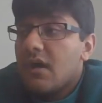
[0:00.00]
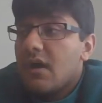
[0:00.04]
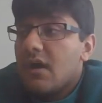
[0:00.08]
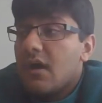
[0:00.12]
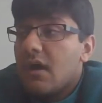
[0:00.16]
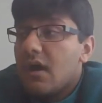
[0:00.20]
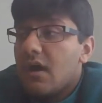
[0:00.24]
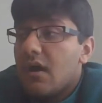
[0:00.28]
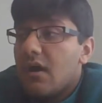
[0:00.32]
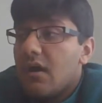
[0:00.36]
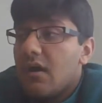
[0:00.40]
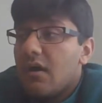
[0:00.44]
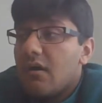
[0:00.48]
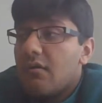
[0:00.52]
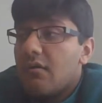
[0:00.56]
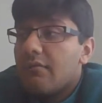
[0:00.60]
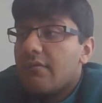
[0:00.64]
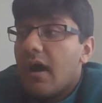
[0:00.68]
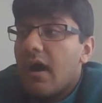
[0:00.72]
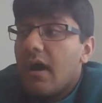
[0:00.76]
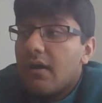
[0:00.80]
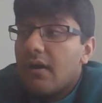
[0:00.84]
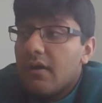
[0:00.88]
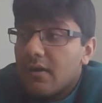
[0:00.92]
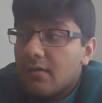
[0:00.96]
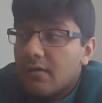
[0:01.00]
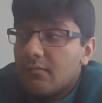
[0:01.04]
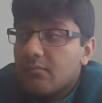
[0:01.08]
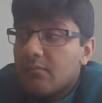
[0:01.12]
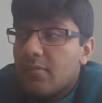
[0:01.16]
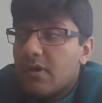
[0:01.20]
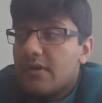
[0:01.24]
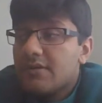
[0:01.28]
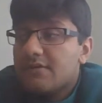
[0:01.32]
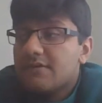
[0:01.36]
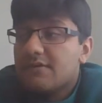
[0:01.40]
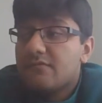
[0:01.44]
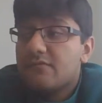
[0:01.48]
not in
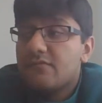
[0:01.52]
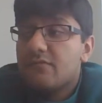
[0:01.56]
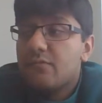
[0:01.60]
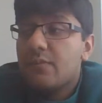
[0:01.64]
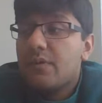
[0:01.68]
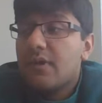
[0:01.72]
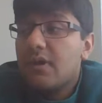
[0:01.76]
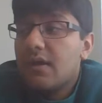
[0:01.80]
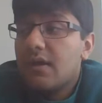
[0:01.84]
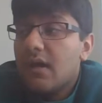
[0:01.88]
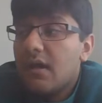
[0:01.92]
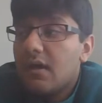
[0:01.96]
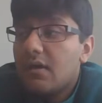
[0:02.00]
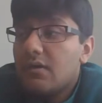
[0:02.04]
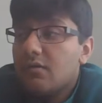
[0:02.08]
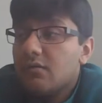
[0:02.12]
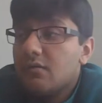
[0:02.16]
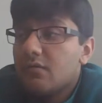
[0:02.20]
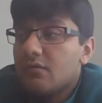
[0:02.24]
patients with PKU.